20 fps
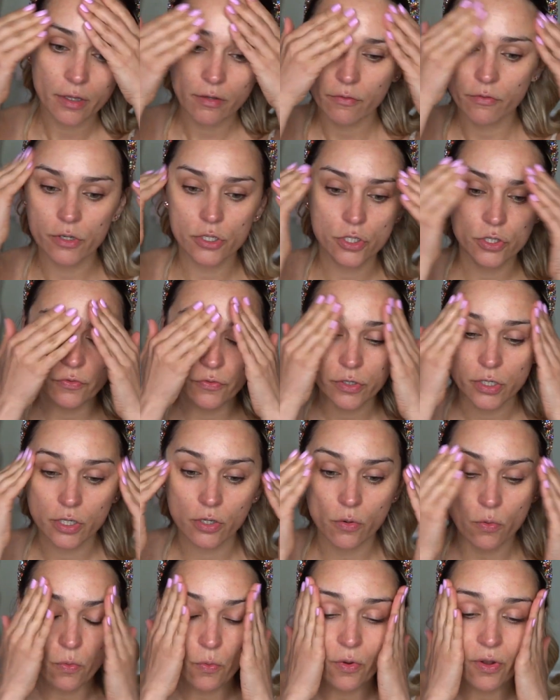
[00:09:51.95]

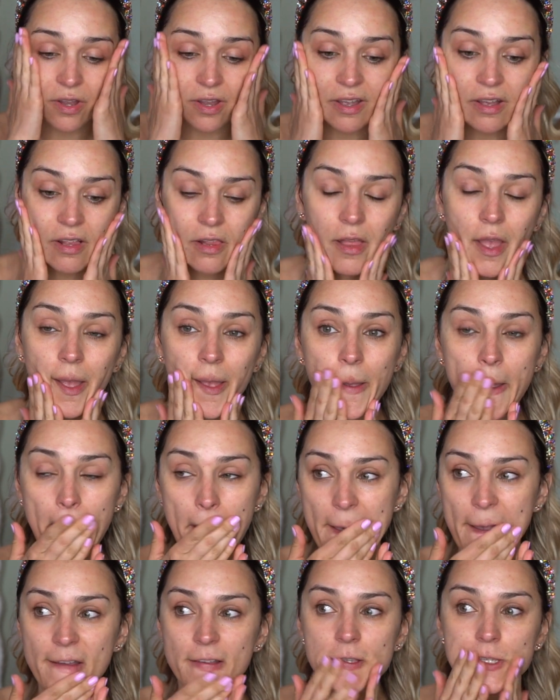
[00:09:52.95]
Rejuvenic Oil
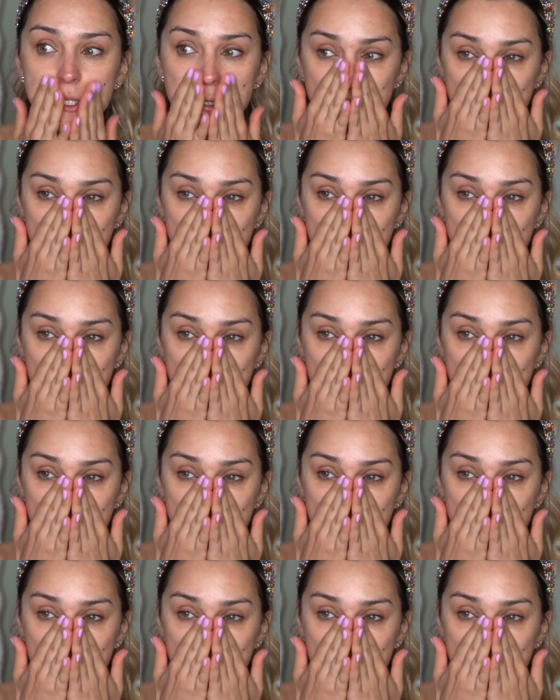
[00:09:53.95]
S,